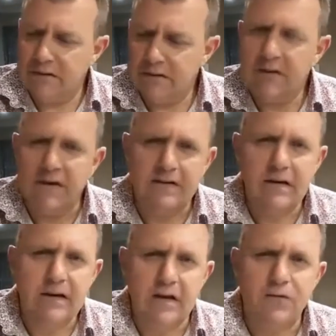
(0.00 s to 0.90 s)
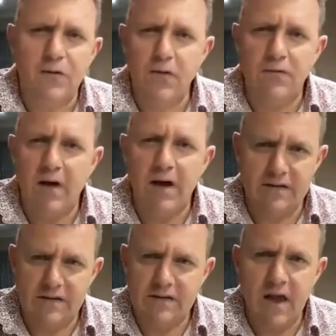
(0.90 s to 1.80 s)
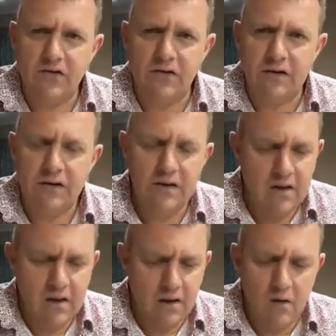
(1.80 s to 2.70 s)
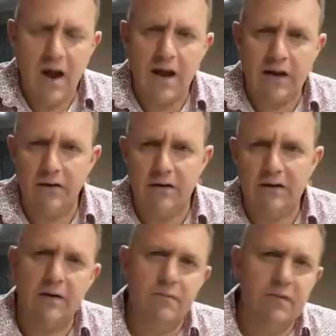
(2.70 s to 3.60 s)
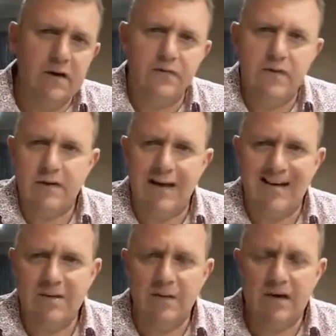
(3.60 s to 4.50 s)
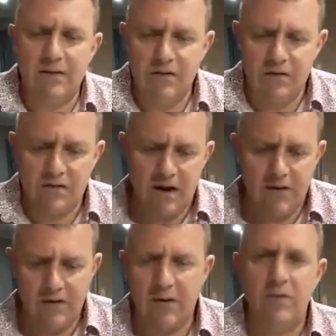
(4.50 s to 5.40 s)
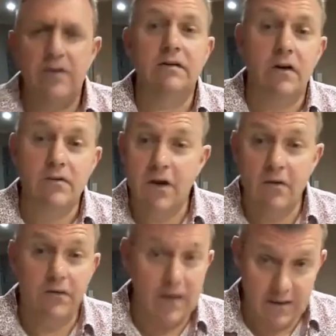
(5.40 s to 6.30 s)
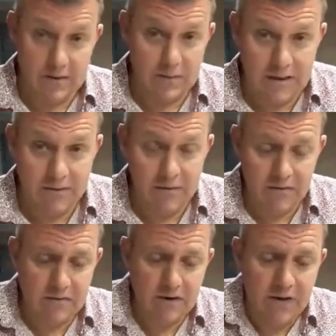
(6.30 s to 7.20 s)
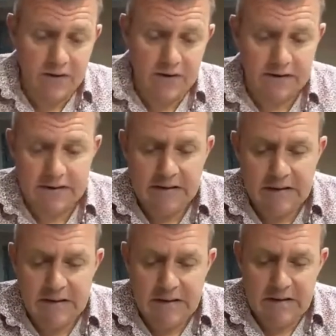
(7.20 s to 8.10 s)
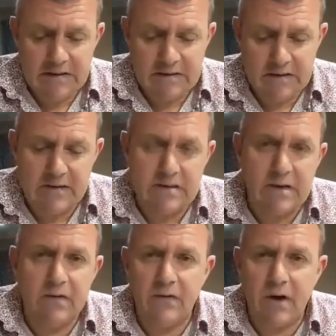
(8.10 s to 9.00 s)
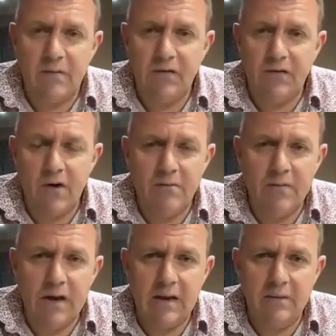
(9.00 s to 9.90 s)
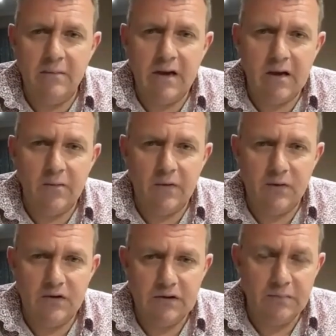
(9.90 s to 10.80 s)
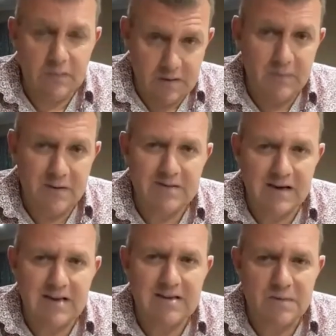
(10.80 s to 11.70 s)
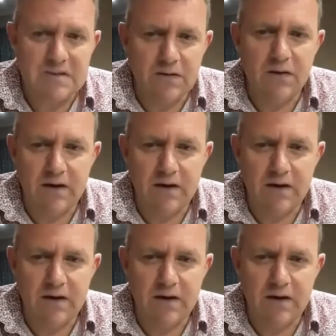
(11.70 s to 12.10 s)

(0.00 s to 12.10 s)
testing kit for the virus is accurate, and they believe that has been given to South Africa, or they don't know if that has been given to South Africa. So this coming from a medical professional person that I specifically